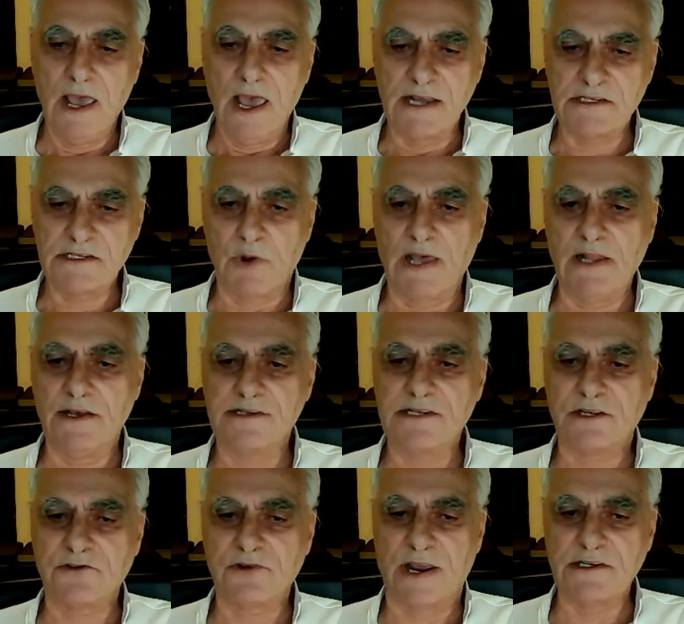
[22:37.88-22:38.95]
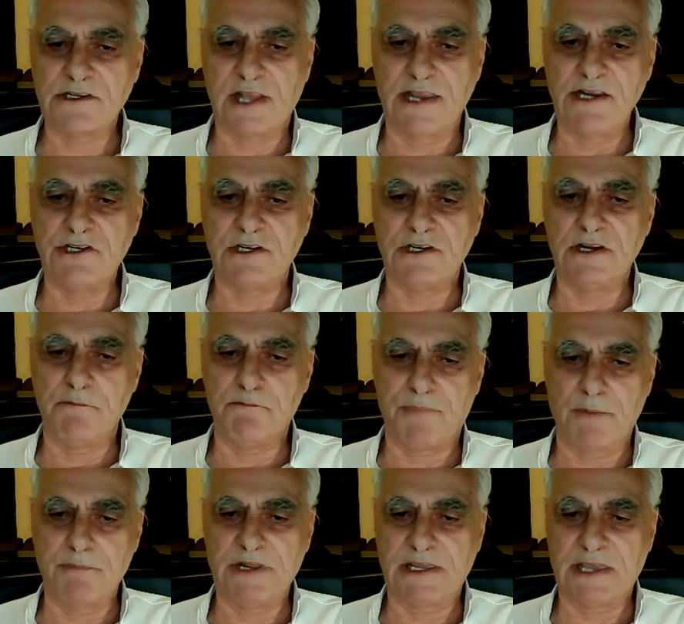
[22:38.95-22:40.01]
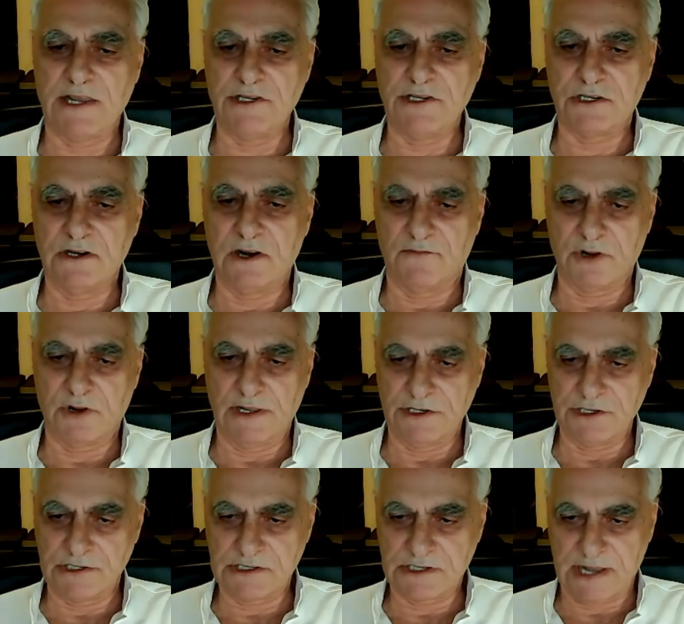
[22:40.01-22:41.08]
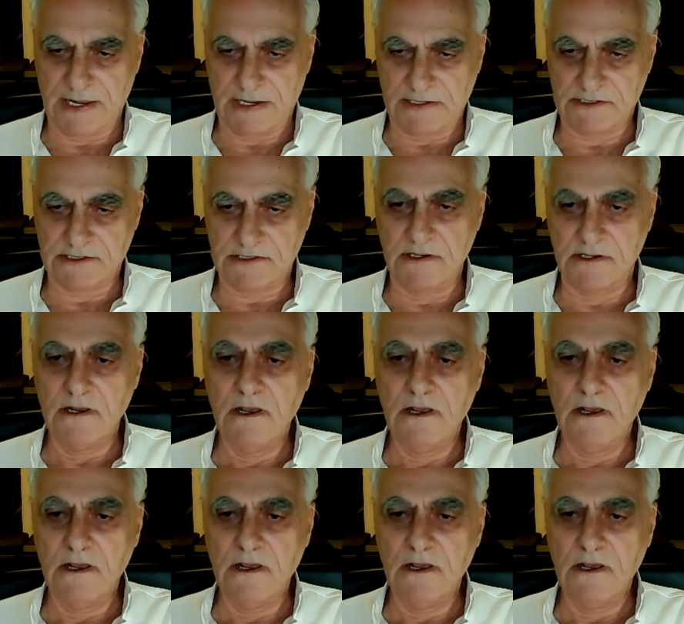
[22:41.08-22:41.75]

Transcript: as well as the translation and publication of religious texts.